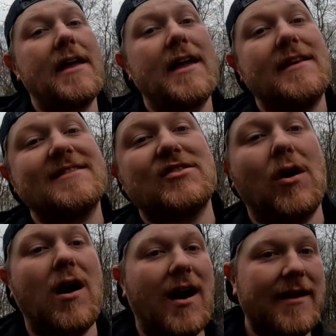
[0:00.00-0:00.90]
It is
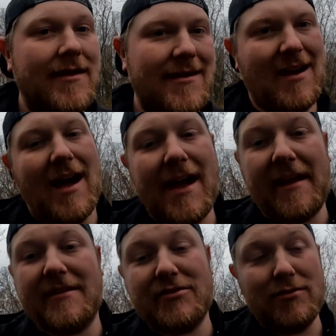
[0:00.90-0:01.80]
gone.
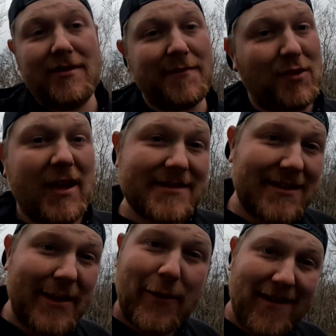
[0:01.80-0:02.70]
I sold it for less
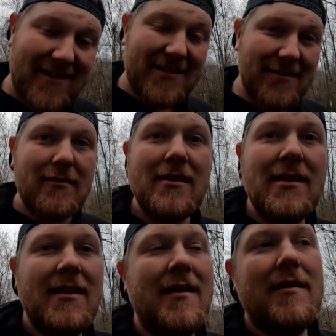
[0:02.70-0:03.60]
than I wanted to,
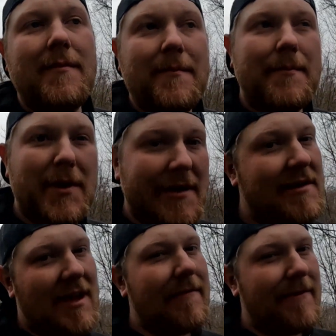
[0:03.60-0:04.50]
but
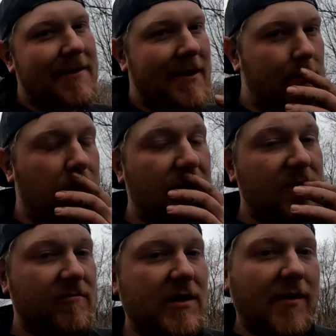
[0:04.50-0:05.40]
it definitely needed
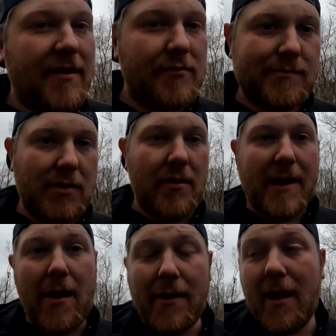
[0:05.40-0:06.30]
work. The rear end was
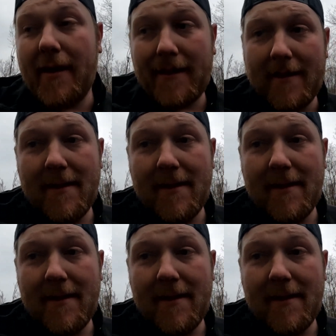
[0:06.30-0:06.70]
blown out on it.